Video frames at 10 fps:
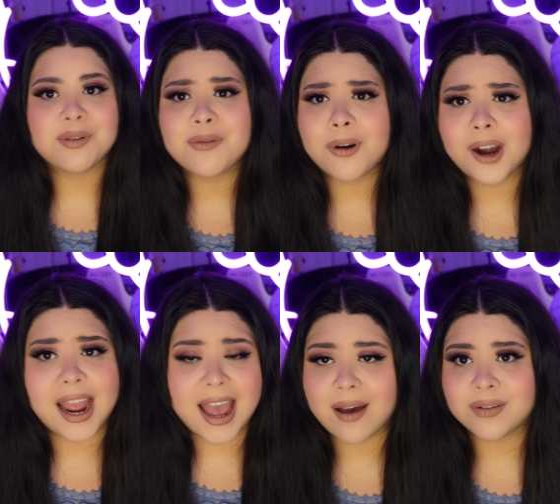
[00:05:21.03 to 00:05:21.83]
before,
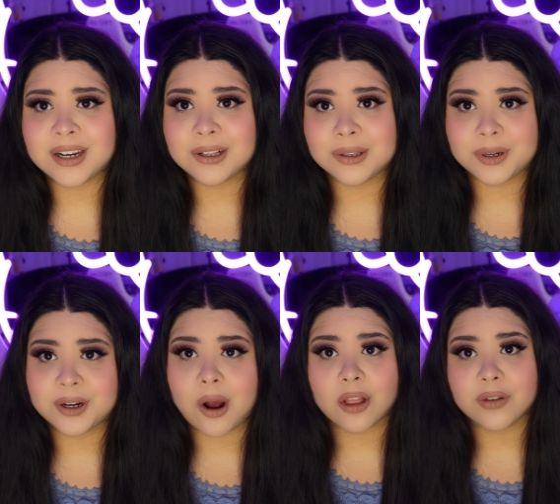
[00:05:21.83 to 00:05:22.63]
I haven't
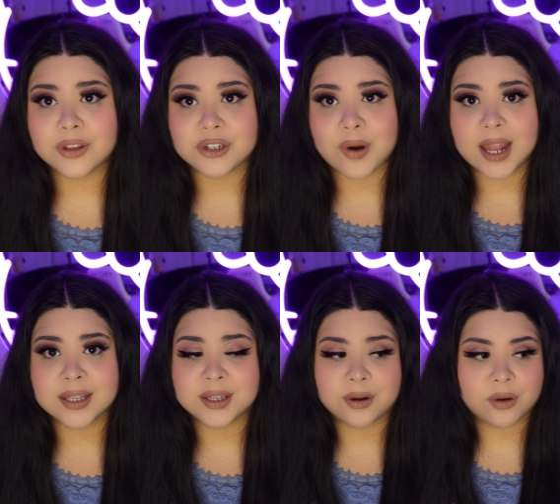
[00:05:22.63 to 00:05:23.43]
included all of the
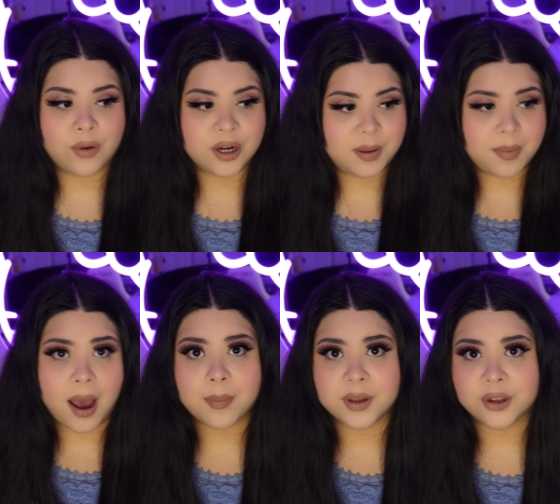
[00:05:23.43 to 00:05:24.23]
trends that are going to be
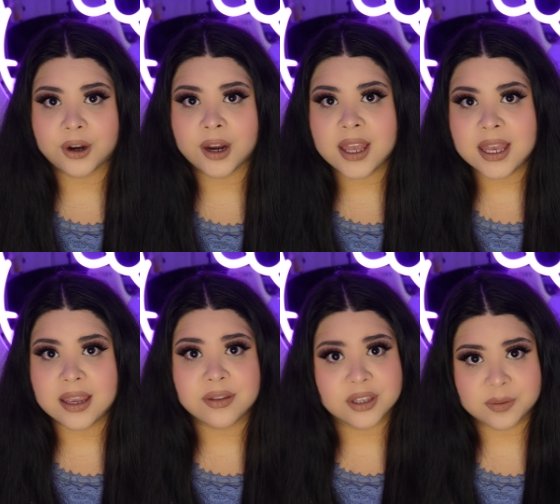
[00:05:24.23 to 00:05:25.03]
popular
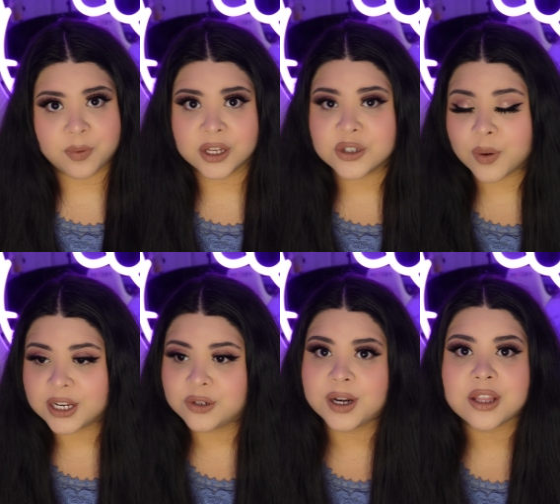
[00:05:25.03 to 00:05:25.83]
in the spring
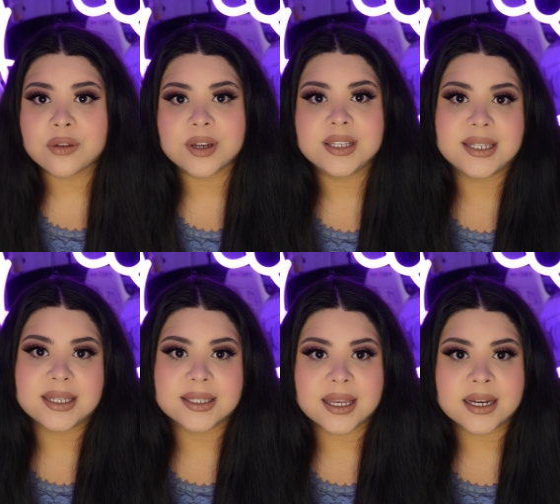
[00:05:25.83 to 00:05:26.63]
twenty twenty-three
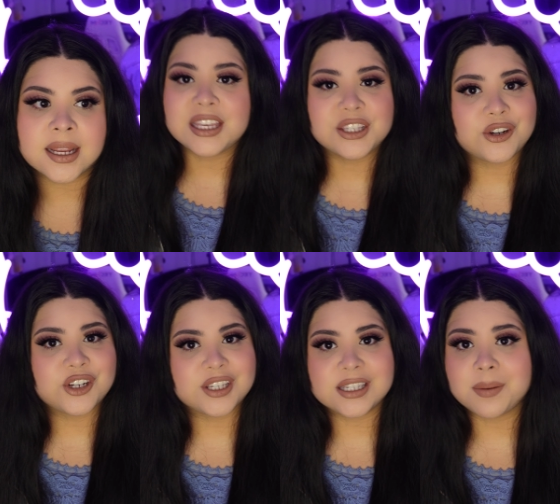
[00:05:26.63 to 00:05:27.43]
season. These are
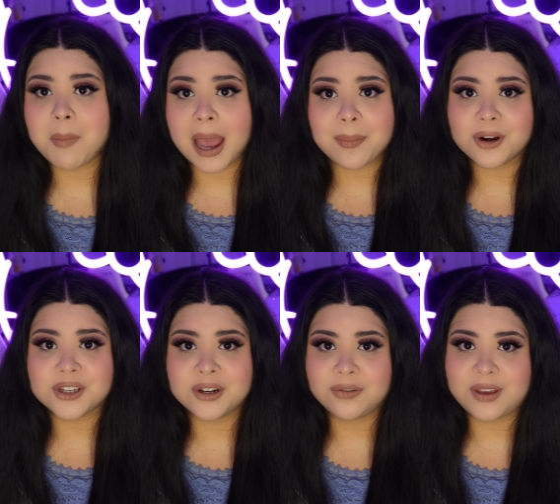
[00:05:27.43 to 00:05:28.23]
just my
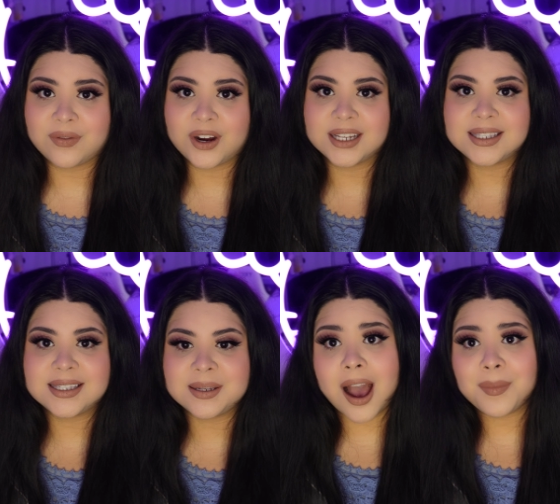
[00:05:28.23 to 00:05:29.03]
personal
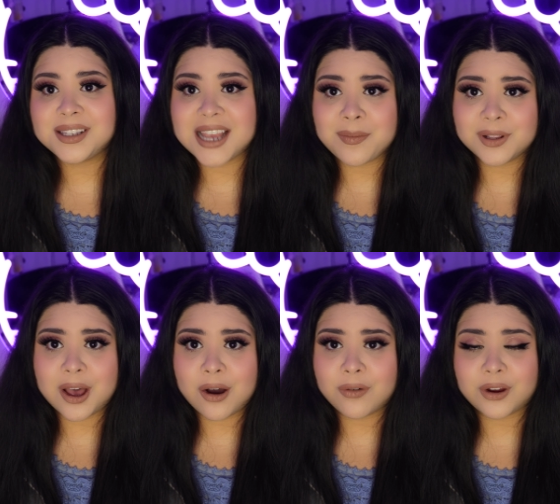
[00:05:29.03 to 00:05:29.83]
favorites. Comment down
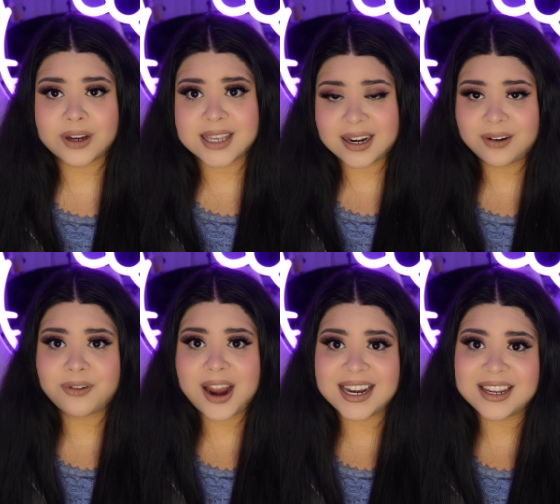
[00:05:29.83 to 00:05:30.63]
below if you're excited
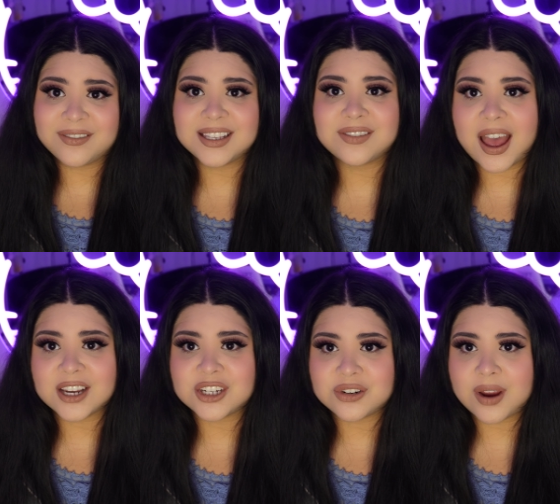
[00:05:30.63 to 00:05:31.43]
for any of these
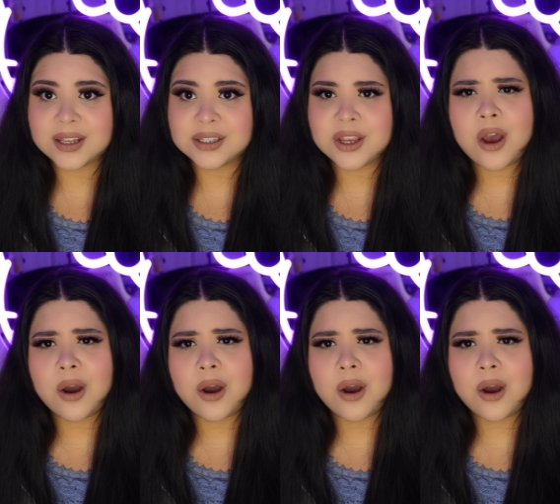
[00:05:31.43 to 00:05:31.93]
fashion trends,